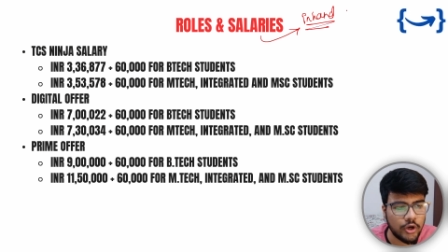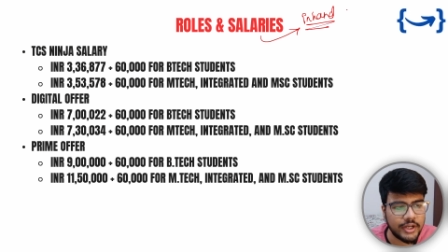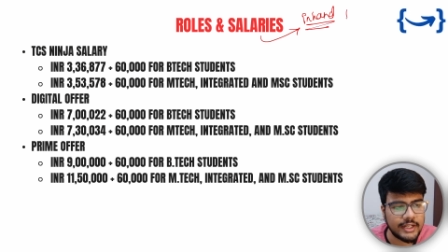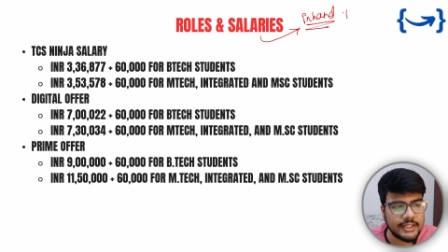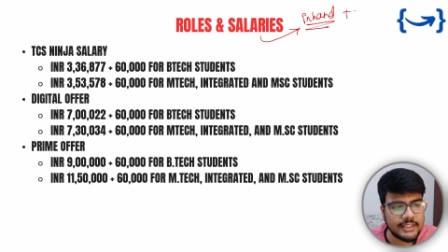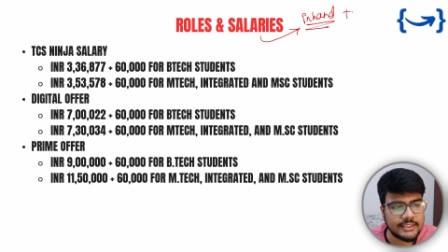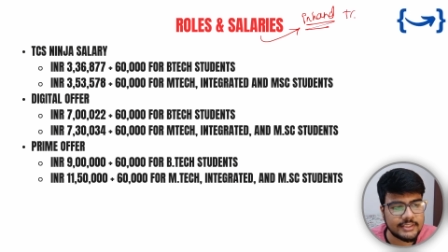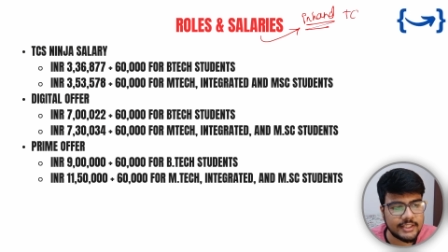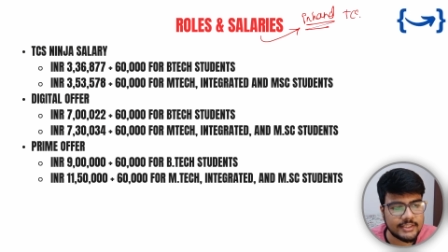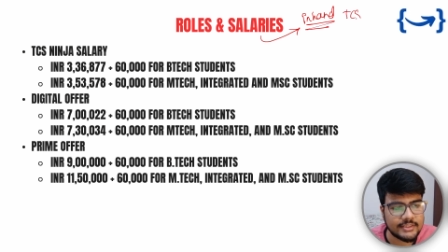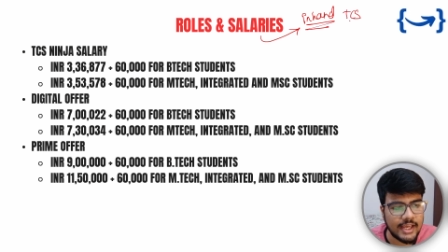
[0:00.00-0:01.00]
joining
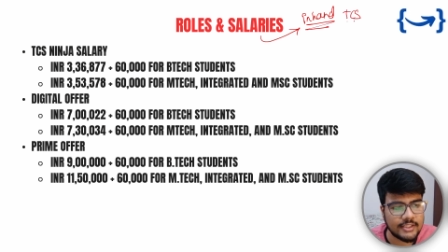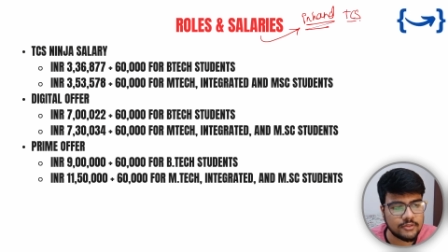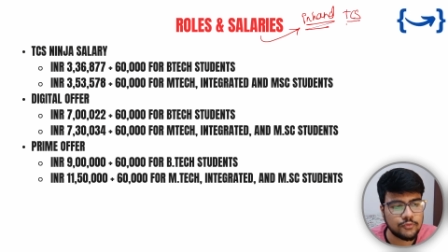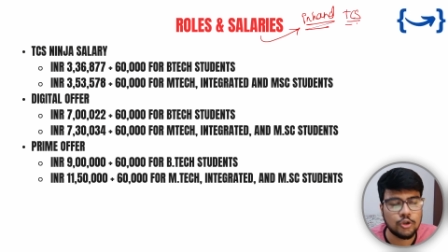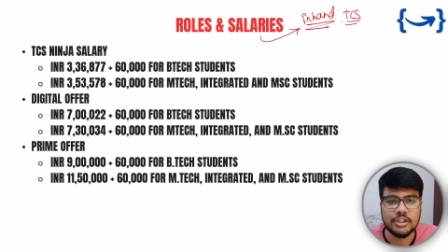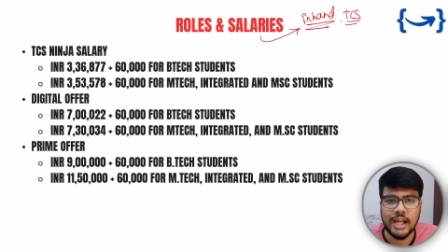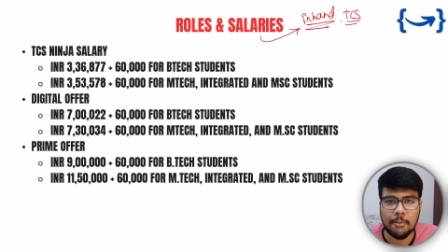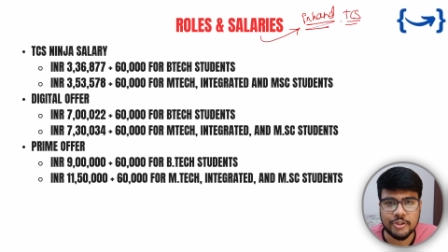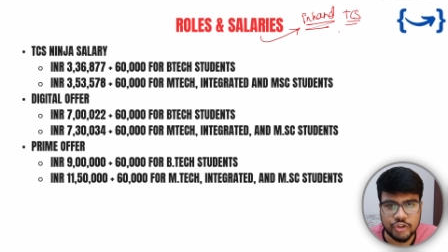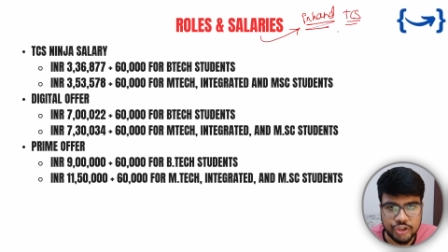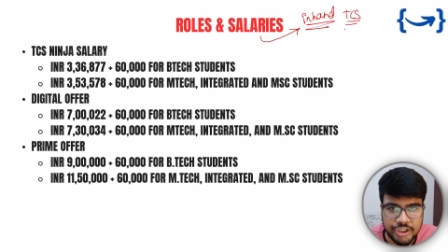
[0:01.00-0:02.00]
TCS as a
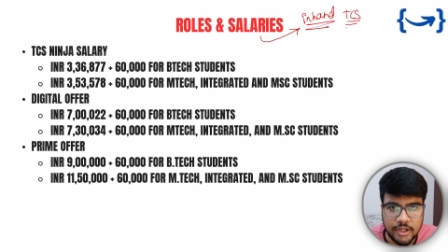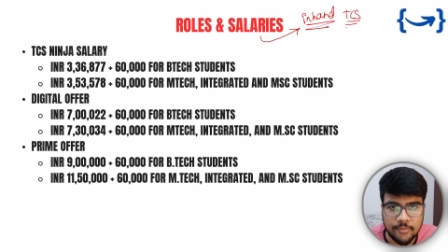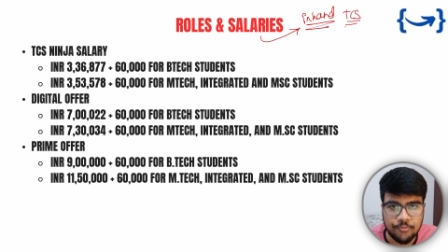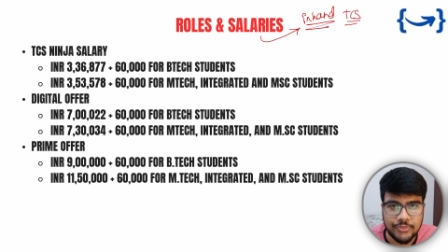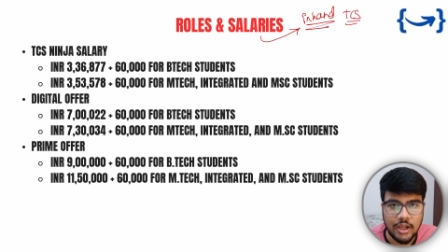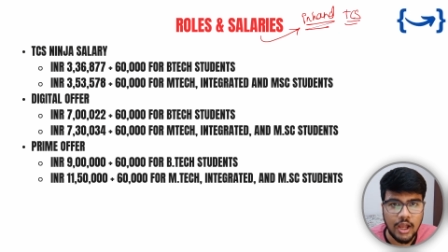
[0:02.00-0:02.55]
full-time engineer.